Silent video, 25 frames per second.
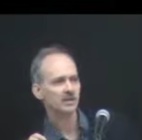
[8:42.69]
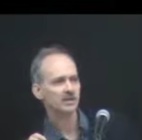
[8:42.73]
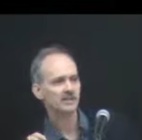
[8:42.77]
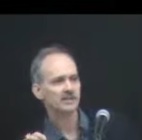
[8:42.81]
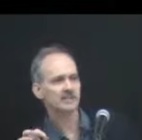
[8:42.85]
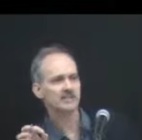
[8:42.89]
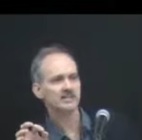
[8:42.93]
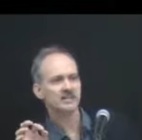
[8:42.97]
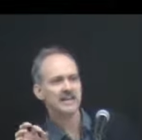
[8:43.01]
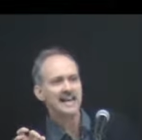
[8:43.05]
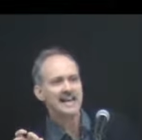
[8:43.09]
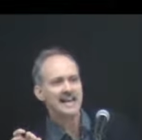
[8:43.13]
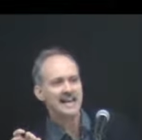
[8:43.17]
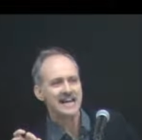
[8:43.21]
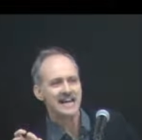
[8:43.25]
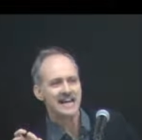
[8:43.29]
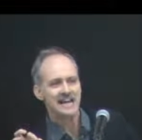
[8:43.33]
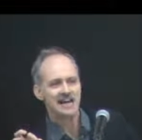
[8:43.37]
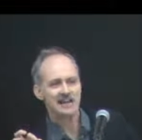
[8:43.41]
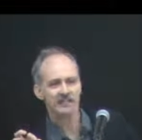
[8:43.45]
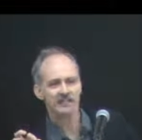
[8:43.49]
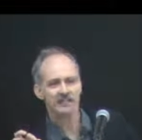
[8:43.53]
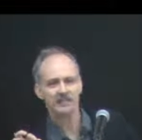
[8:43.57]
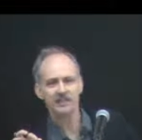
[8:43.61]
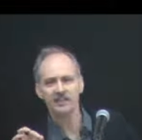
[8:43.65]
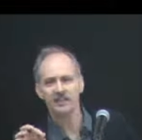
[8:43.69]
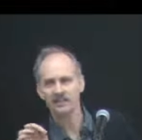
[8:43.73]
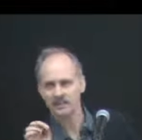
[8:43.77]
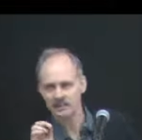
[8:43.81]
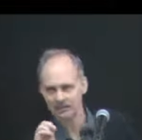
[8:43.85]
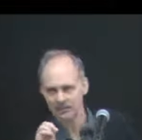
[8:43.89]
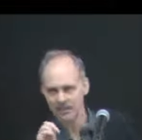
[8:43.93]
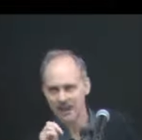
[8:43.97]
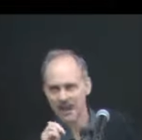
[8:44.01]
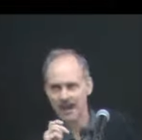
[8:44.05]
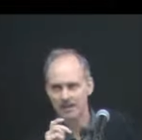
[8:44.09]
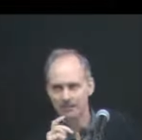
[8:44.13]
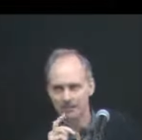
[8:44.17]
saved
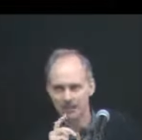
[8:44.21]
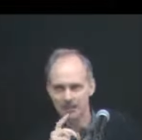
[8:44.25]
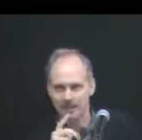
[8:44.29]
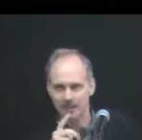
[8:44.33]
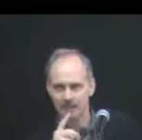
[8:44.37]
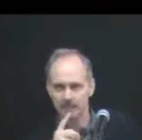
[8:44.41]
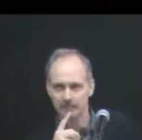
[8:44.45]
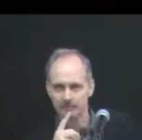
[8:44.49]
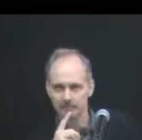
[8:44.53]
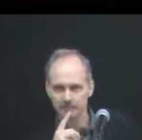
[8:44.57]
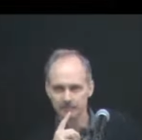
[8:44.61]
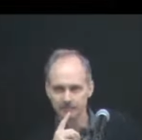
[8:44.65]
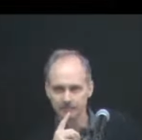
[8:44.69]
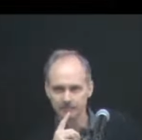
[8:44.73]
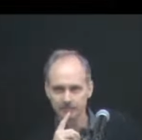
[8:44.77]
his family.